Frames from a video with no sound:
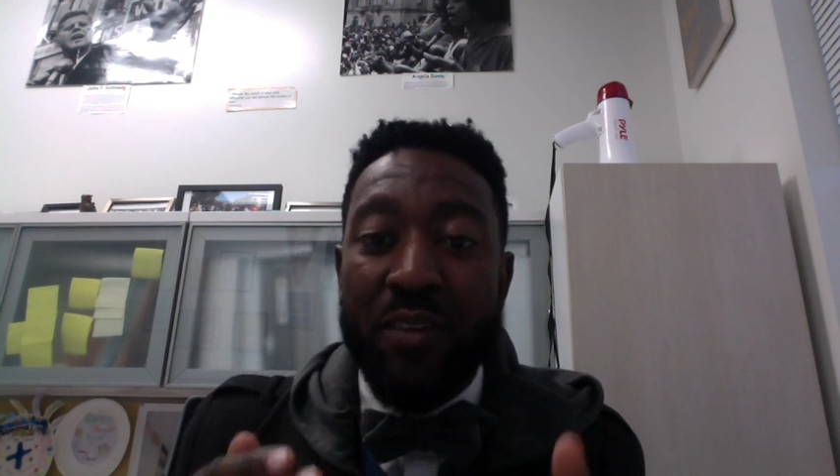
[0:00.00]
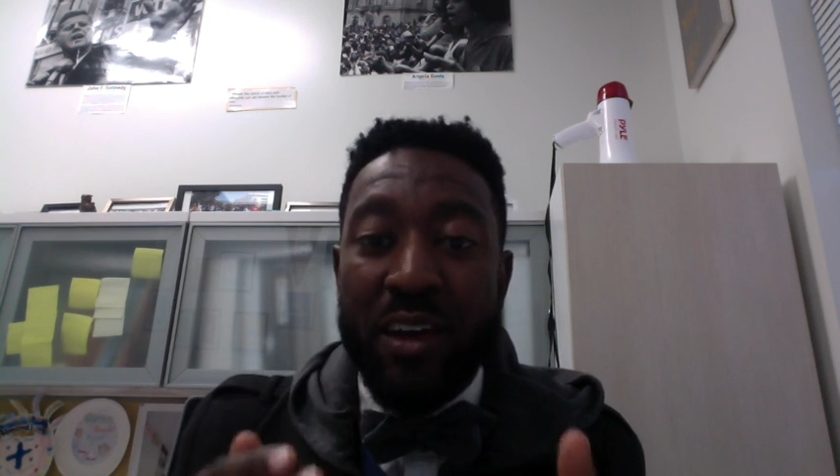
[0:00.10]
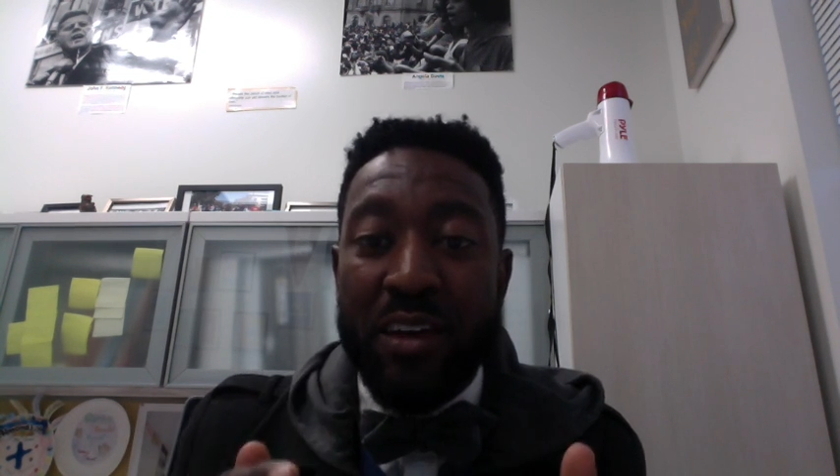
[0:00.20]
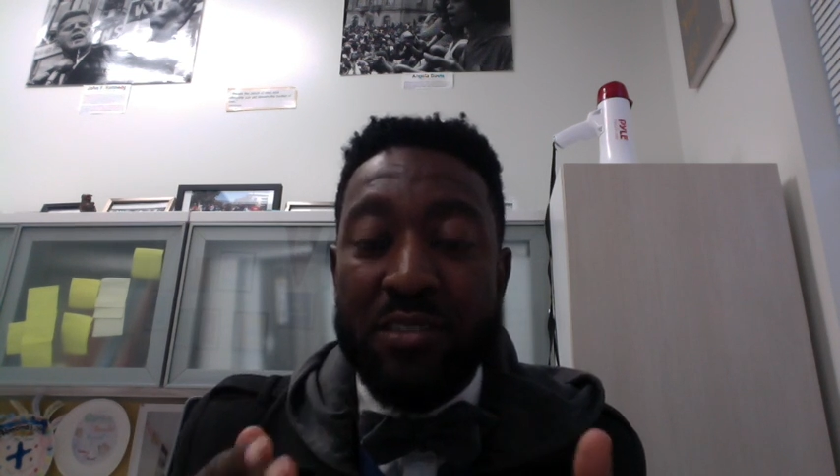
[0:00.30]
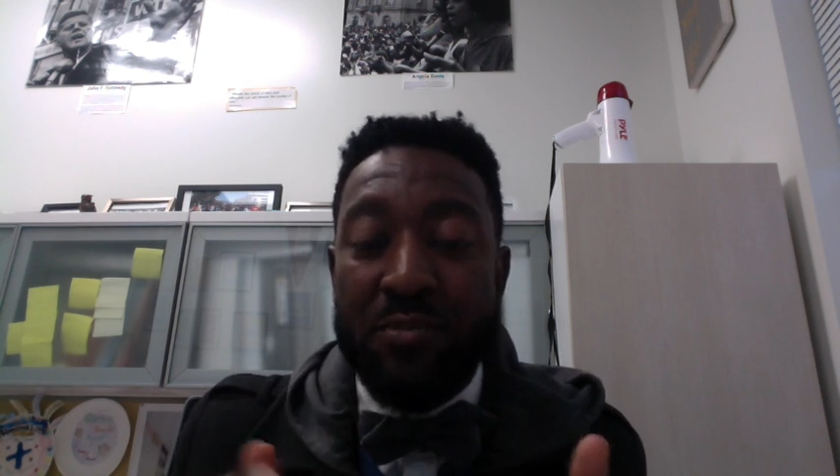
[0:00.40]

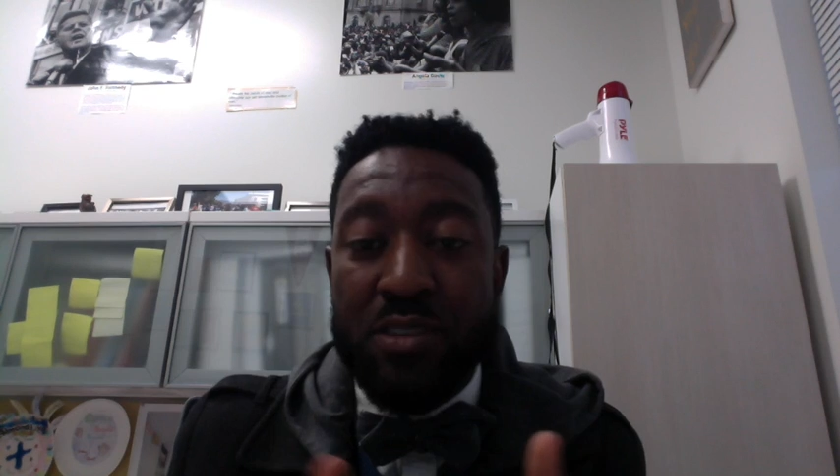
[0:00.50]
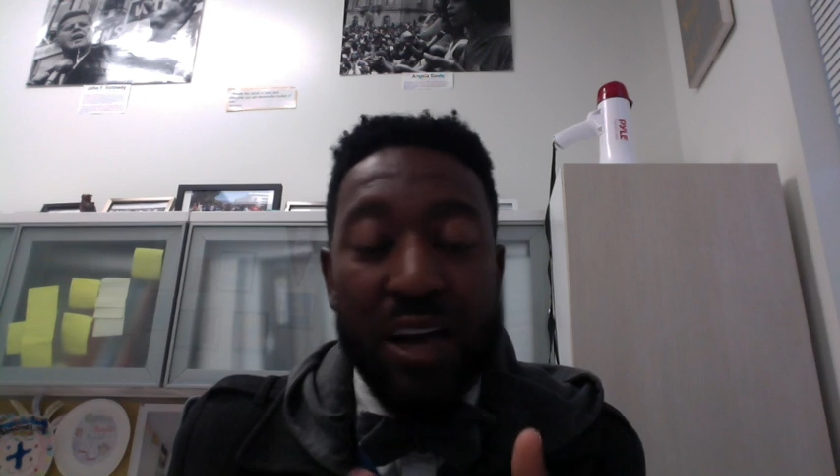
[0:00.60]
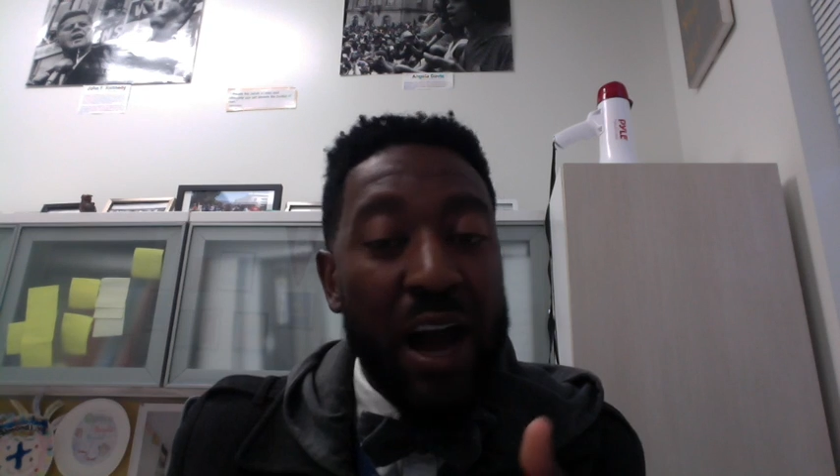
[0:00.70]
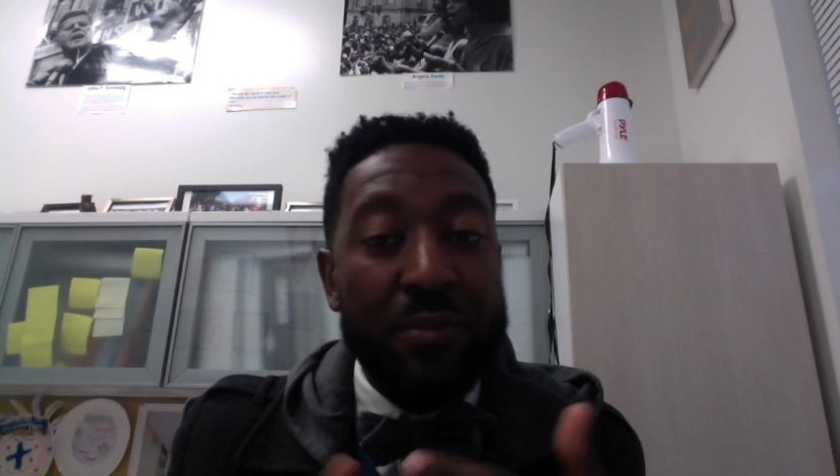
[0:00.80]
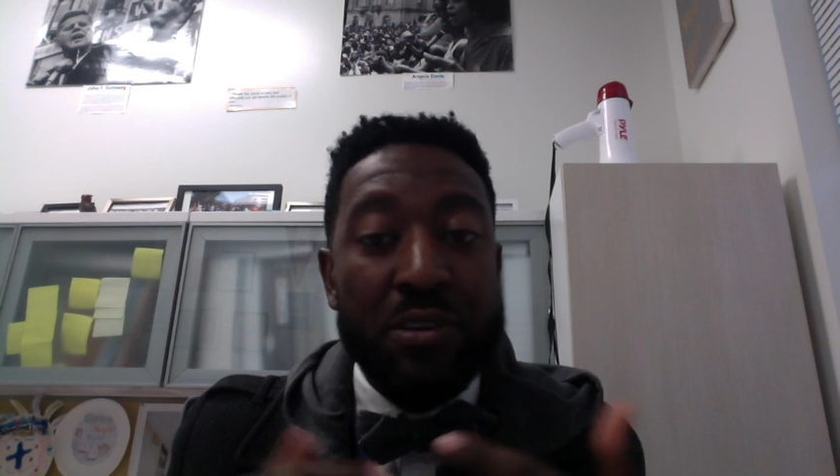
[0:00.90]
kids
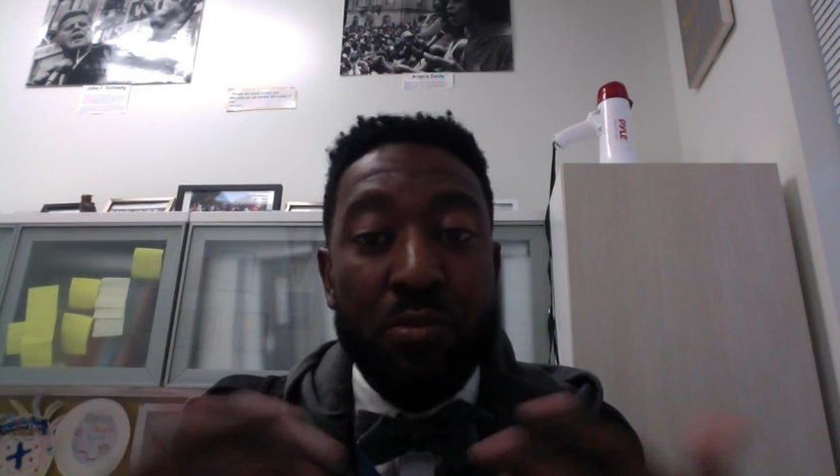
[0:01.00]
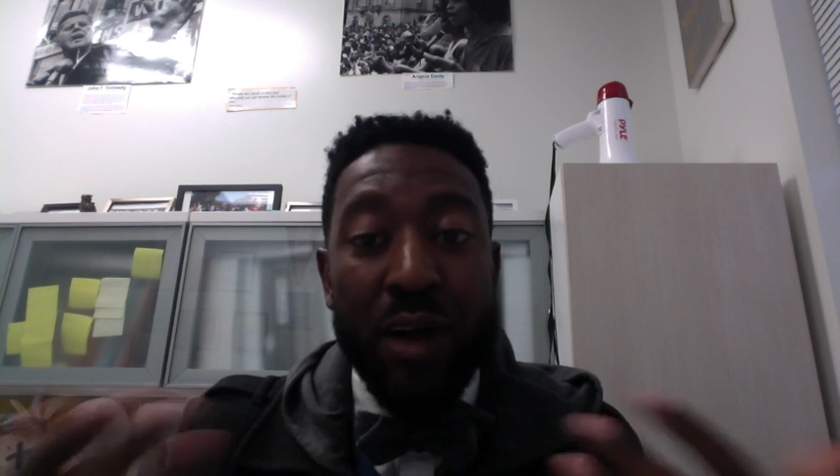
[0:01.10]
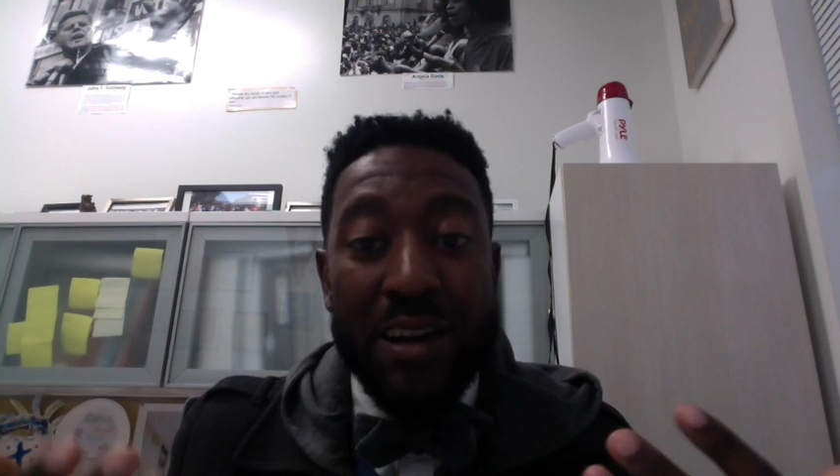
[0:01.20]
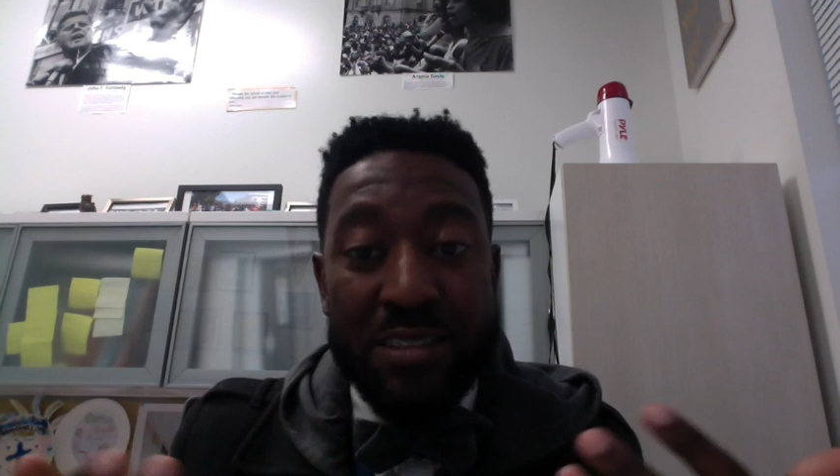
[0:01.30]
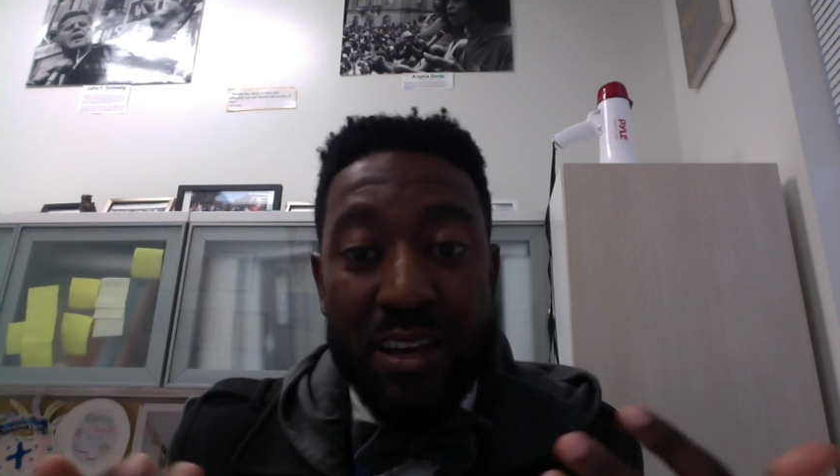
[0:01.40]
time to
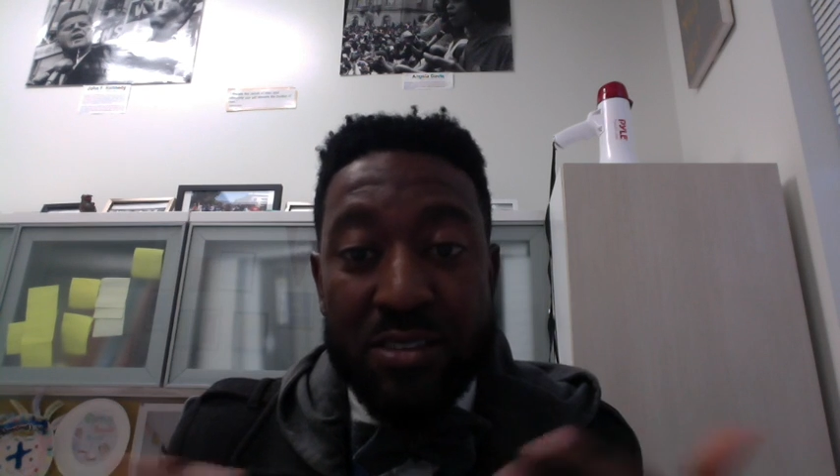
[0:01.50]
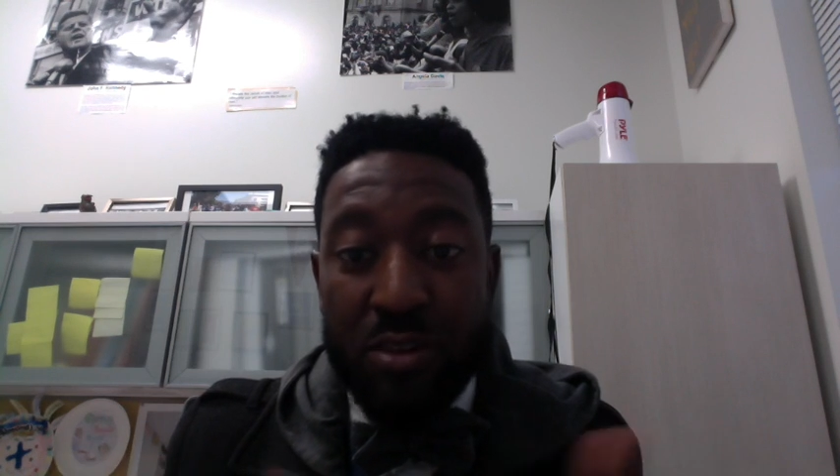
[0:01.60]
process.